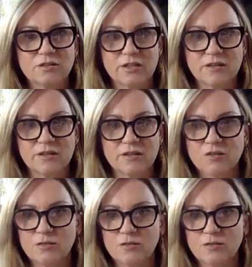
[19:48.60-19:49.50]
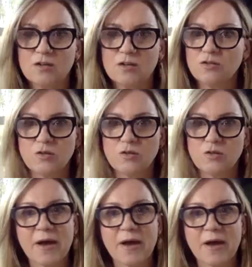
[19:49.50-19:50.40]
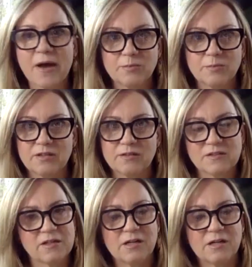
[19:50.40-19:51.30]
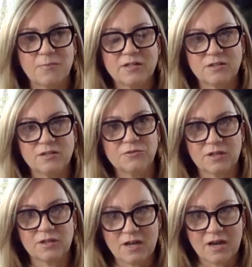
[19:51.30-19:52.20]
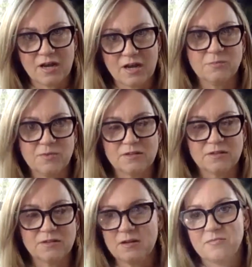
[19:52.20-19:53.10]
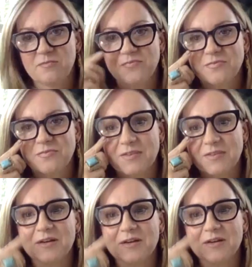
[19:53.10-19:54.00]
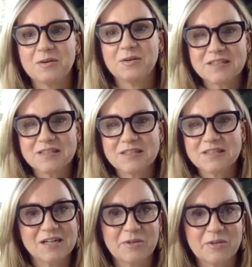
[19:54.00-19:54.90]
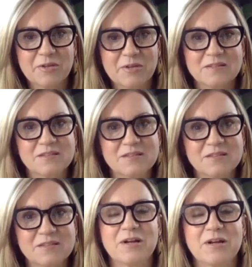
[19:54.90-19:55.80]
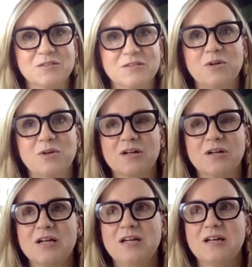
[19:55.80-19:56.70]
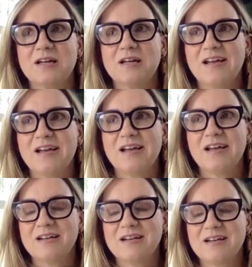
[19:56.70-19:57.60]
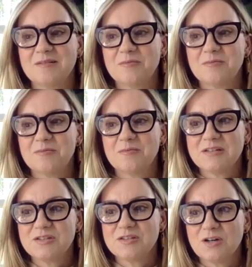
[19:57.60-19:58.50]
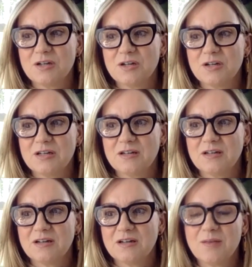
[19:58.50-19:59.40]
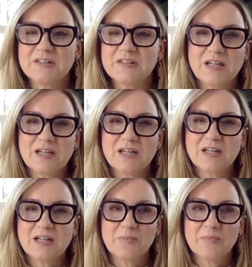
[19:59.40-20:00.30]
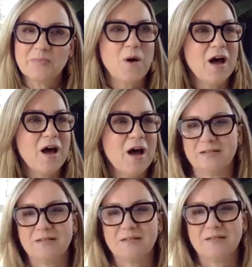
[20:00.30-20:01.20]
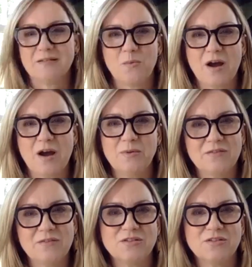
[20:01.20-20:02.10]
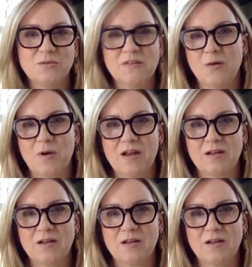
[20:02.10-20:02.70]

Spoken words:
this. You can't possibly set it up any differently. It has to be this way, and this is the timeline and this is how it has to work. And when I started, I would say, but why? Like, why do we have to do it that way?